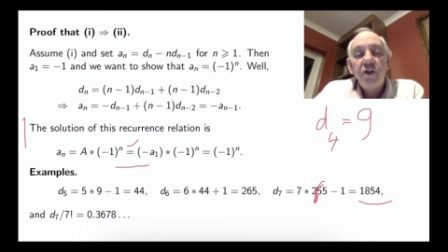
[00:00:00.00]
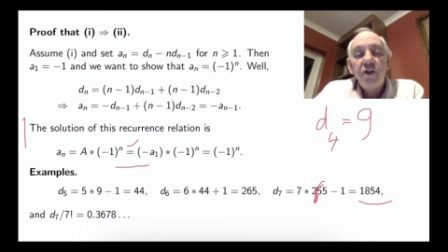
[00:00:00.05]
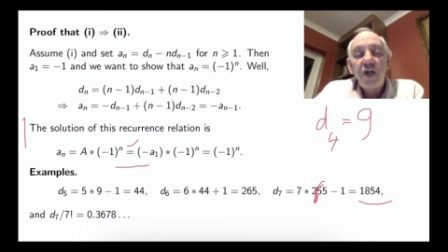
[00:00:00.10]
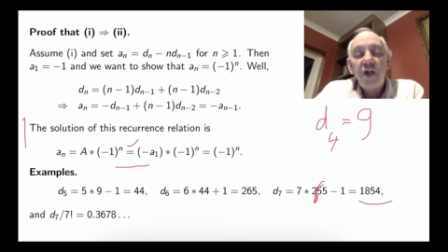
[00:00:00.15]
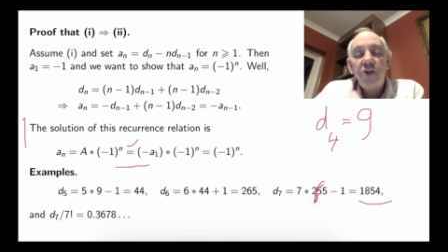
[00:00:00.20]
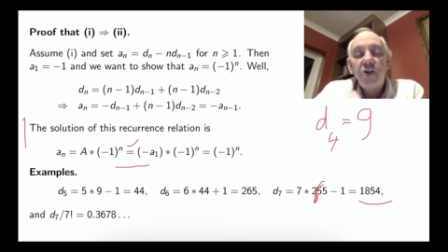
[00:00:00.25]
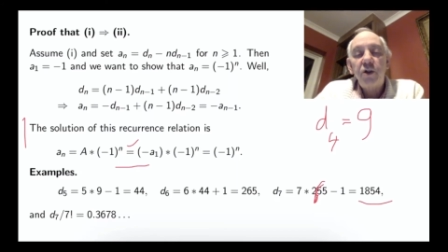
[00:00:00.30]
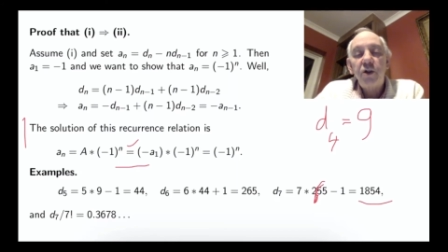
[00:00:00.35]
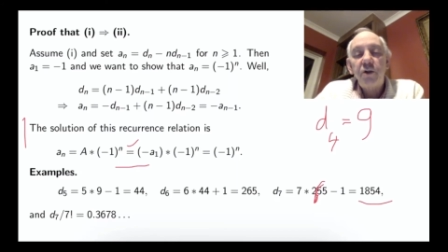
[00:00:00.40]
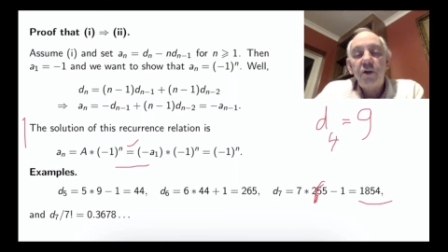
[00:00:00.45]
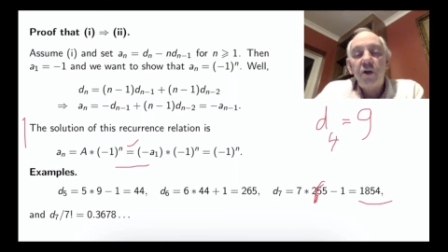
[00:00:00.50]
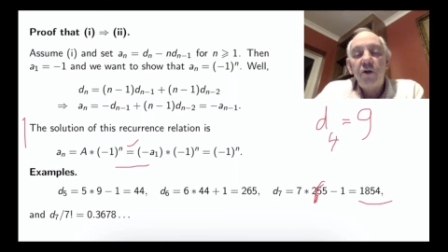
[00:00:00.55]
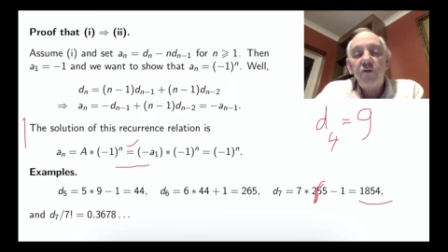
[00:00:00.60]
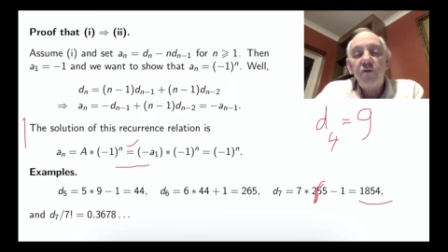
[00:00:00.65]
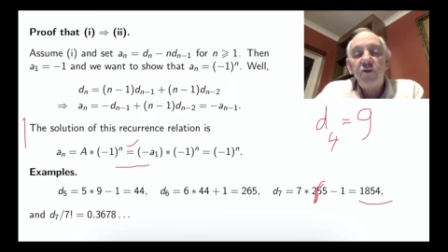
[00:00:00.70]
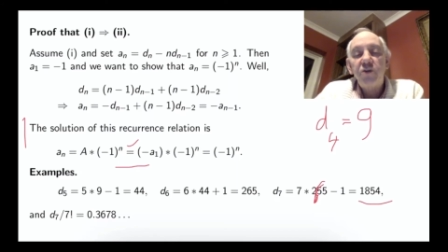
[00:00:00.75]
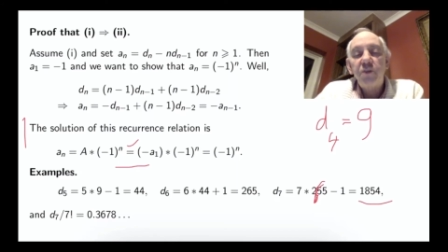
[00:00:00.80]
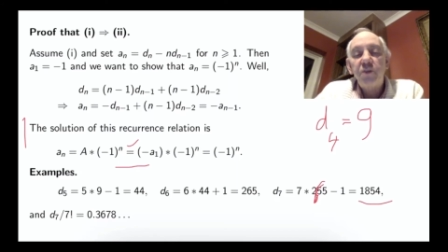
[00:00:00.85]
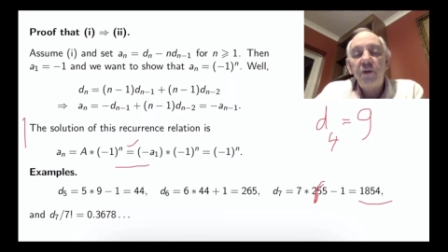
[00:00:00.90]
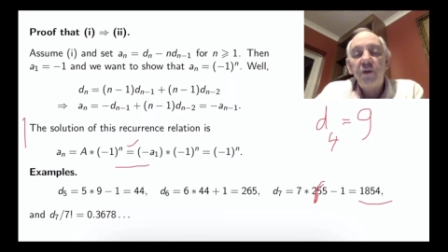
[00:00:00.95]
that should
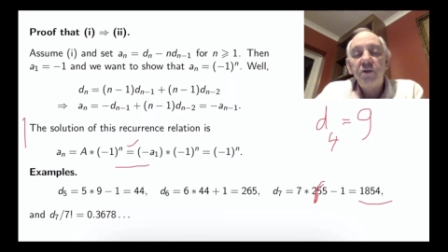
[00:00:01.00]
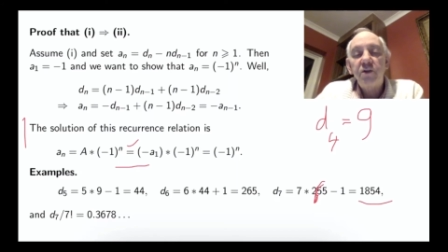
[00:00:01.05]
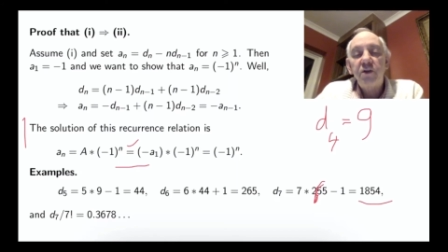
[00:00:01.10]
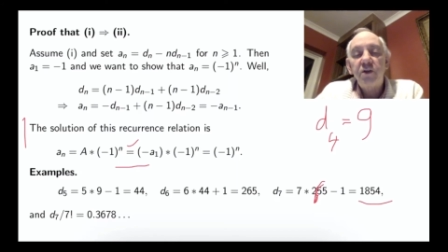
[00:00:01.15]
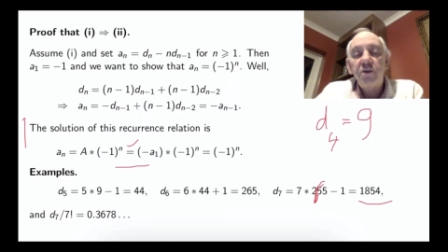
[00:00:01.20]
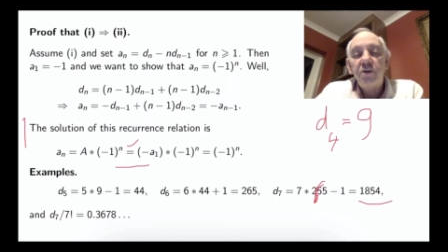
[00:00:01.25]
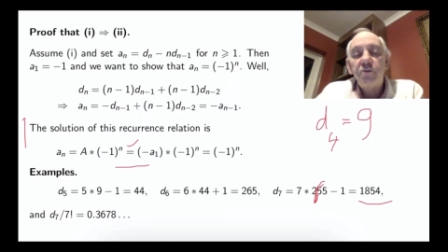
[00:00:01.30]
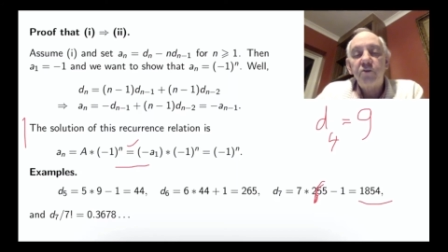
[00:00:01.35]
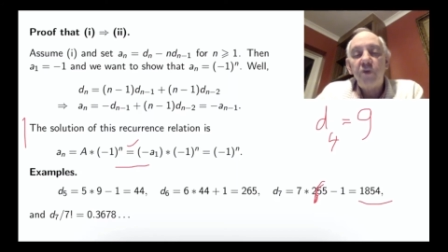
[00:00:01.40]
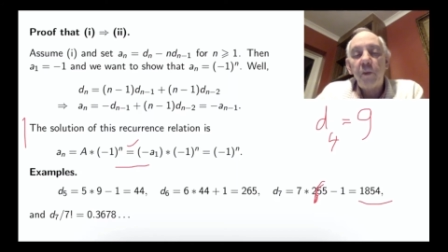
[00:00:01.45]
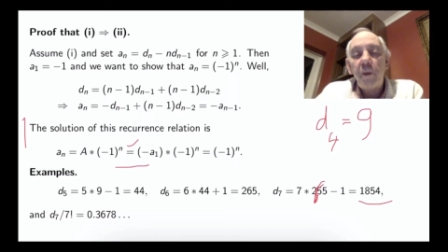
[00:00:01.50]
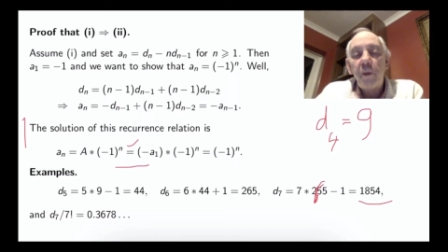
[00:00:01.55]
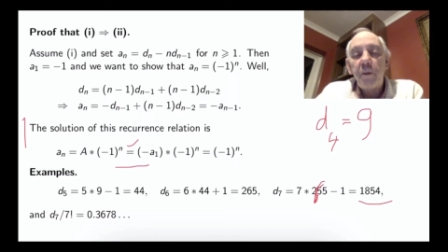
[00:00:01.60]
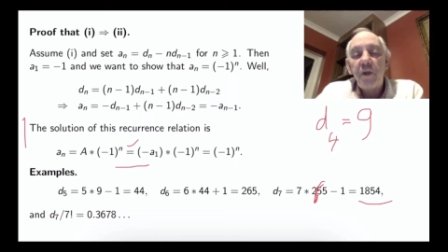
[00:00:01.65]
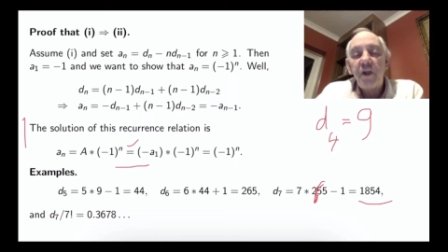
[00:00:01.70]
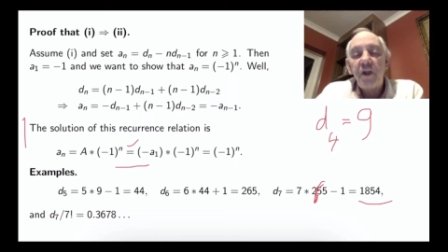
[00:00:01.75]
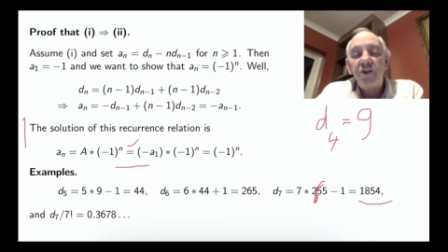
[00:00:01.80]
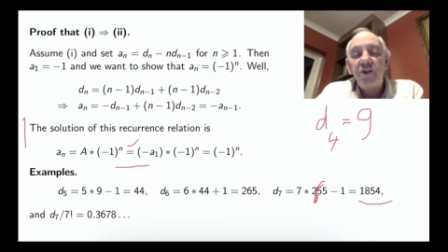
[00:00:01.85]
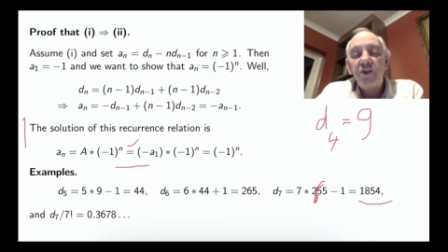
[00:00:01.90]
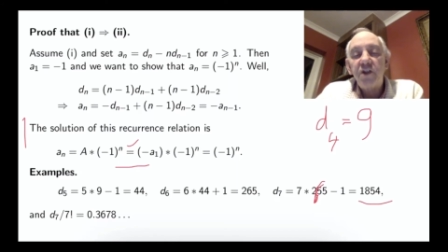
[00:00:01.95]
correspond to the
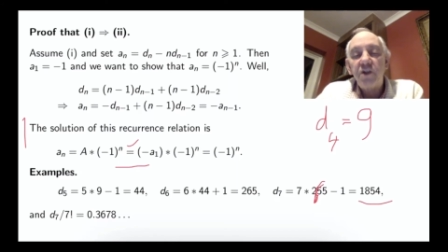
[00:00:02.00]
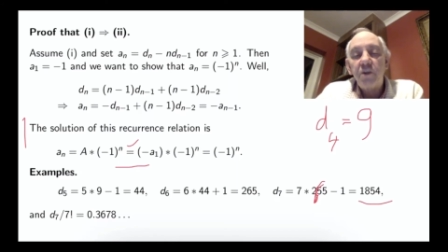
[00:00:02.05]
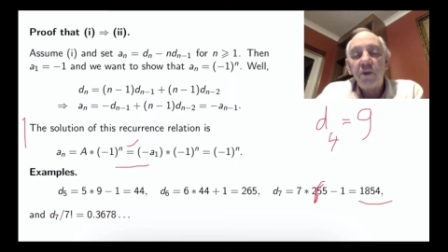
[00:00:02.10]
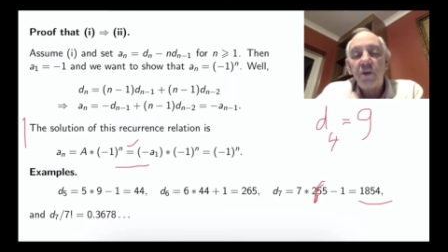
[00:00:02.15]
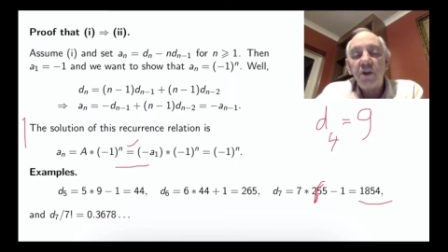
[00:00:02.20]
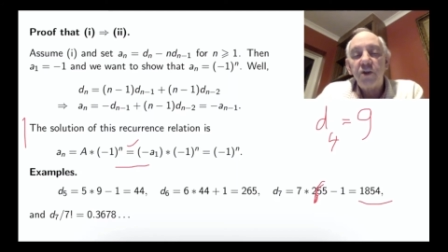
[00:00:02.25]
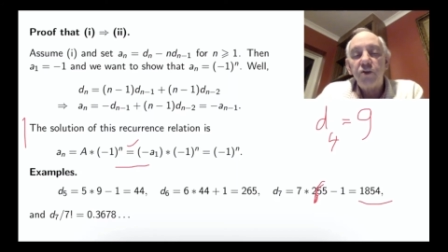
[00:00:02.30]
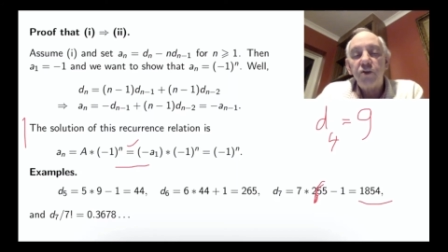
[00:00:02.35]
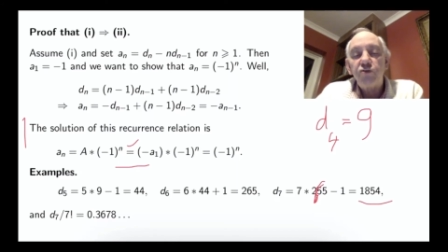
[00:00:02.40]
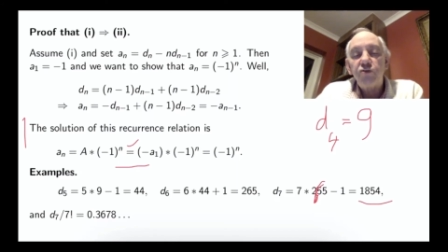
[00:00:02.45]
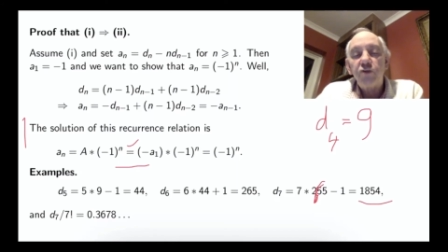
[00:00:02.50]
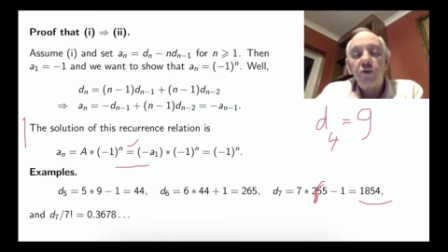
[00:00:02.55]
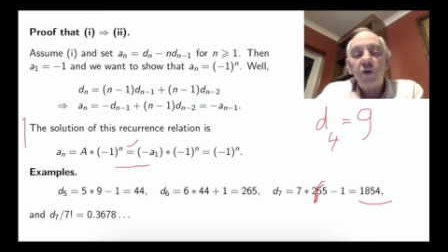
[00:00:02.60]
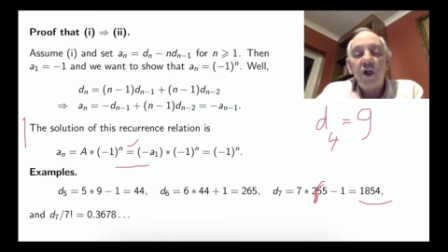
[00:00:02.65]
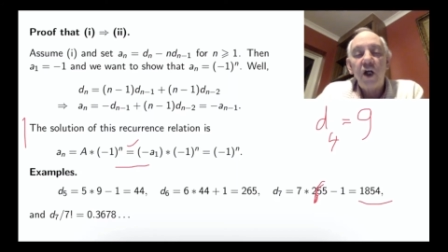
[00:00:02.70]
probability that when you draw